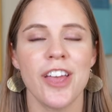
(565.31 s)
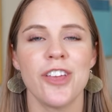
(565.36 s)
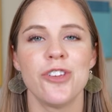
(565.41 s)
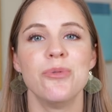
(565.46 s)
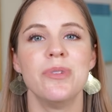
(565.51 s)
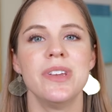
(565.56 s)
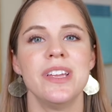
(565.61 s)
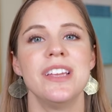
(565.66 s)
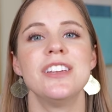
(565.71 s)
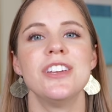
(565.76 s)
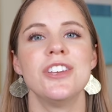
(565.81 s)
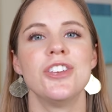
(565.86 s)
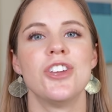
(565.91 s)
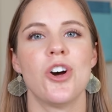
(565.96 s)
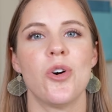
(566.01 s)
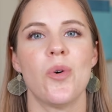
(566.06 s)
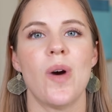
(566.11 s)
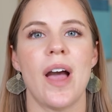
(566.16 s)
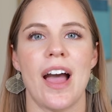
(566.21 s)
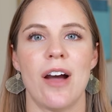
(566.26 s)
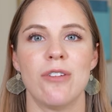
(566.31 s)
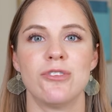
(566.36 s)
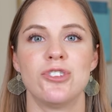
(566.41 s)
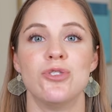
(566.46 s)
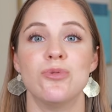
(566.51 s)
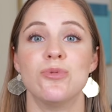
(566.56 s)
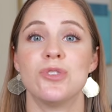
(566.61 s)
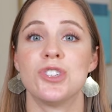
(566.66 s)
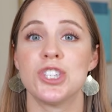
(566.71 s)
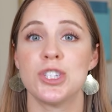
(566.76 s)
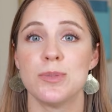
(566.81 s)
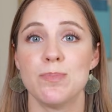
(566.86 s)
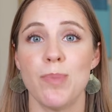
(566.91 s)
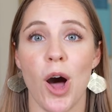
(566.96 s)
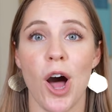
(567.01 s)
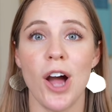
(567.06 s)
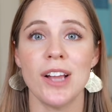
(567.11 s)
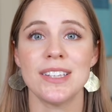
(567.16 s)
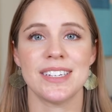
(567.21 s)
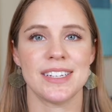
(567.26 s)
You need to know how to
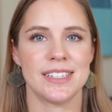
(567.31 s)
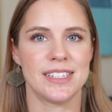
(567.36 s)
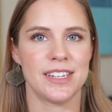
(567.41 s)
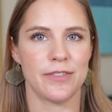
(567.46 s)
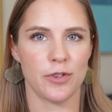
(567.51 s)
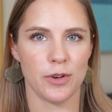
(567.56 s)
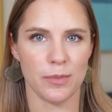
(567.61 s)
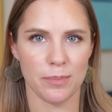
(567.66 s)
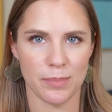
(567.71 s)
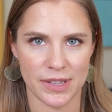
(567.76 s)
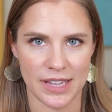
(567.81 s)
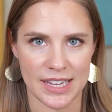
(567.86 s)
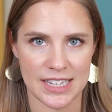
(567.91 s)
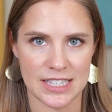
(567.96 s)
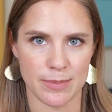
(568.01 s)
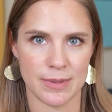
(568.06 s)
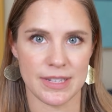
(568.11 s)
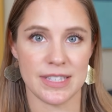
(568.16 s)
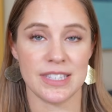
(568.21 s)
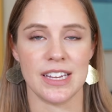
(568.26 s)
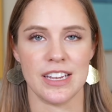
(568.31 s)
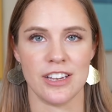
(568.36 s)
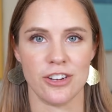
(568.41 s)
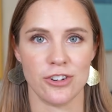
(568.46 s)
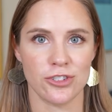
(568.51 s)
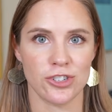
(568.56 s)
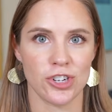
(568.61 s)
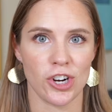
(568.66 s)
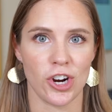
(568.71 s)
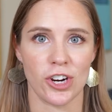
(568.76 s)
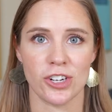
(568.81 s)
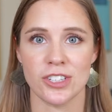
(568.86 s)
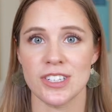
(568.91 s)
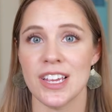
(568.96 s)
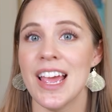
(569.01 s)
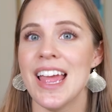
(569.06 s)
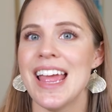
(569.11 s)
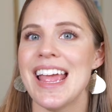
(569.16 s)
spot different placements in your chart.